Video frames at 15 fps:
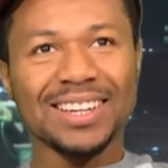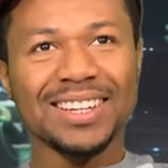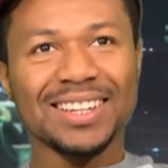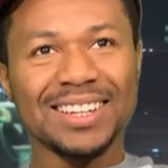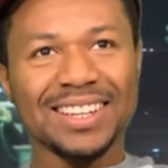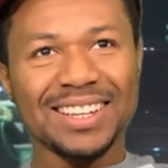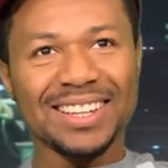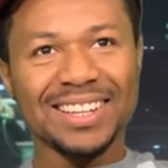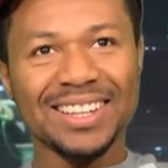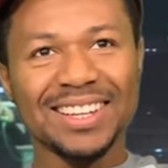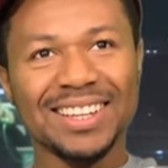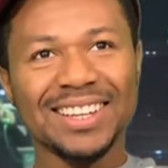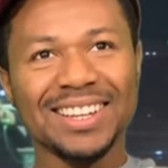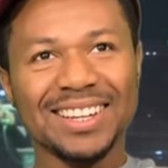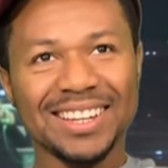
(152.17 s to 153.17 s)

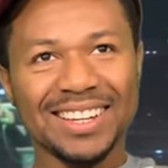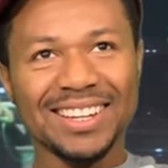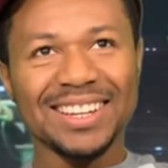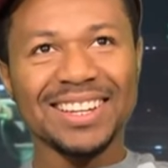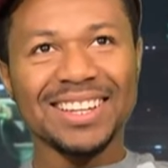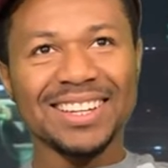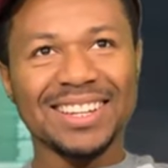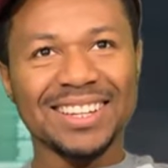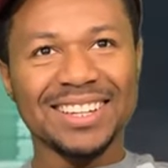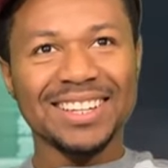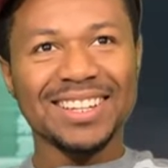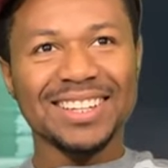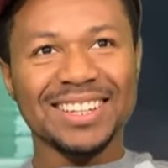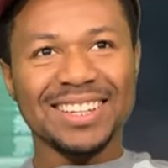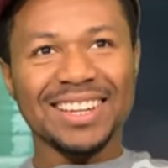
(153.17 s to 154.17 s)

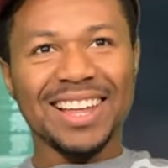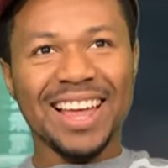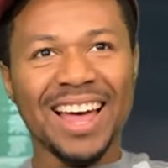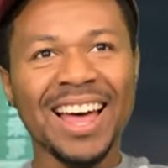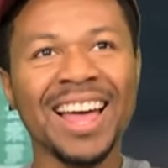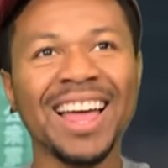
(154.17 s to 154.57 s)
[no speech]